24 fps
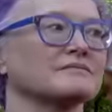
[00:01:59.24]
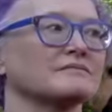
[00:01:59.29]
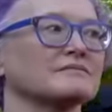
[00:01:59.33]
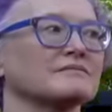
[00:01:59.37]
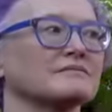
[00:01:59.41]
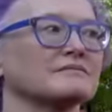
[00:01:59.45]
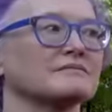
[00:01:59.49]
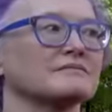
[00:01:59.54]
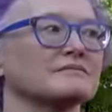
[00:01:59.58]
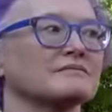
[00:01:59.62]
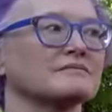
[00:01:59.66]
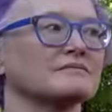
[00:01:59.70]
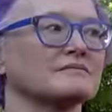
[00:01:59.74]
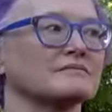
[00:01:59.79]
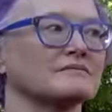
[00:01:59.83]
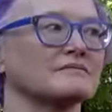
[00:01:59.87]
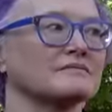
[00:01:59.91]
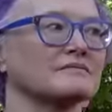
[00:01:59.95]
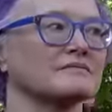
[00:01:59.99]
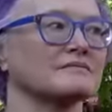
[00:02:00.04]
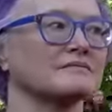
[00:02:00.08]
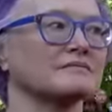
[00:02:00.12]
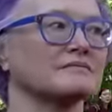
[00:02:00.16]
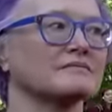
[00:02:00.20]

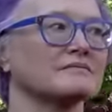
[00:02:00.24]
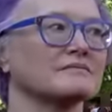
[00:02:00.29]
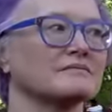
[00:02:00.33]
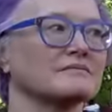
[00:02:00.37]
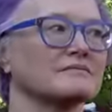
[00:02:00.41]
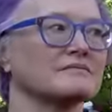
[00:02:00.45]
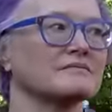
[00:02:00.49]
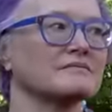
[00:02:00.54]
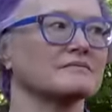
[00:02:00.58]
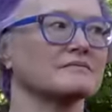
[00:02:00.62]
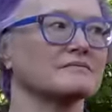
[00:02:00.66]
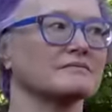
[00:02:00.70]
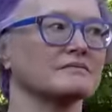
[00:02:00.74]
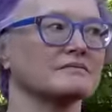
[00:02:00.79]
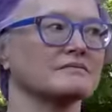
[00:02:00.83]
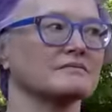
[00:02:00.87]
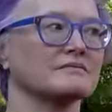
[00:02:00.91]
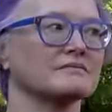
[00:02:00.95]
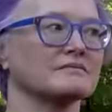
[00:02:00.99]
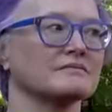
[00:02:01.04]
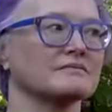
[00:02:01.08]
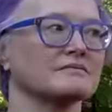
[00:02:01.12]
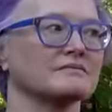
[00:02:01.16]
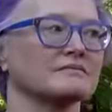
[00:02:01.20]

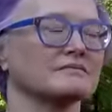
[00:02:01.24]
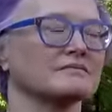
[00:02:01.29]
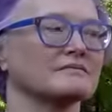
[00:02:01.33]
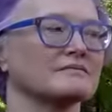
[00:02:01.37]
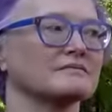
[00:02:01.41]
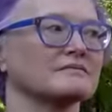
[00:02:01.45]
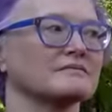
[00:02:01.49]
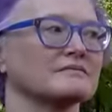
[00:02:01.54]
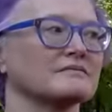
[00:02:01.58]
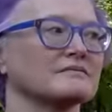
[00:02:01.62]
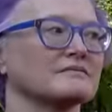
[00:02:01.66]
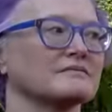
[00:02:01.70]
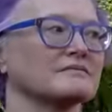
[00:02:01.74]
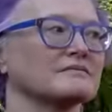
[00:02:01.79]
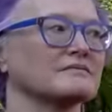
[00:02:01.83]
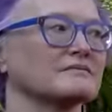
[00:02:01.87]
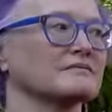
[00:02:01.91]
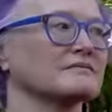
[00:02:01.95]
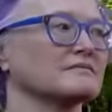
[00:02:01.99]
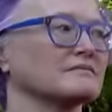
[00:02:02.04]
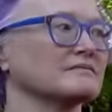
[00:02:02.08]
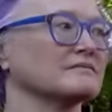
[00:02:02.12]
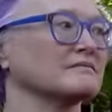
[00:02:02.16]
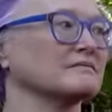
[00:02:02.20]

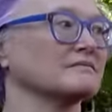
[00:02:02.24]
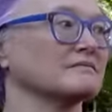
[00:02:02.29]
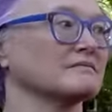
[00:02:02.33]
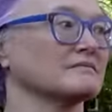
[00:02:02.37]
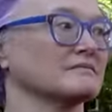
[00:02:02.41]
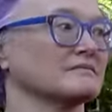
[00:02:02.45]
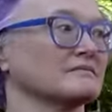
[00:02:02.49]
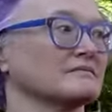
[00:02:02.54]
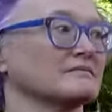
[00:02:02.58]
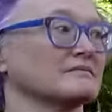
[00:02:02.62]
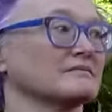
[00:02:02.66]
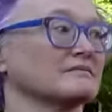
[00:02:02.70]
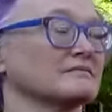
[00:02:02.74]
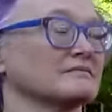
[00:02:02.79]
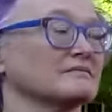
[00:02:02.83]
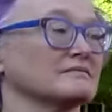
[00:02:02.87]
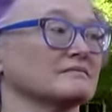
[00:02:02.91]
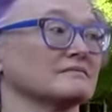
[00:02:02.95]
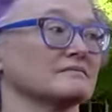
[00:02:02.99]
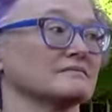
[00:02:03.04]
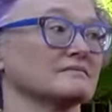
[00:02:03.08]
No words are spoken by the person on screen.